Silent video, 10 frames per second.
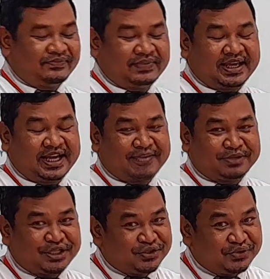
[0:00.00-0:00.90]
And after
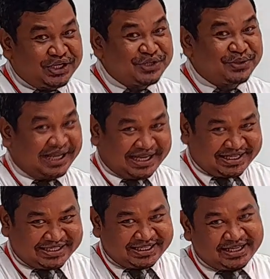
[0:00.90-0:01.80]
you read, you can
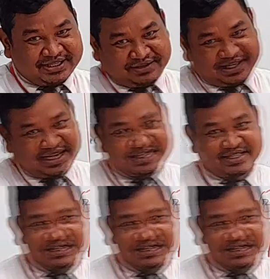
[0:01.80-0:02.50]
understand, you can answer the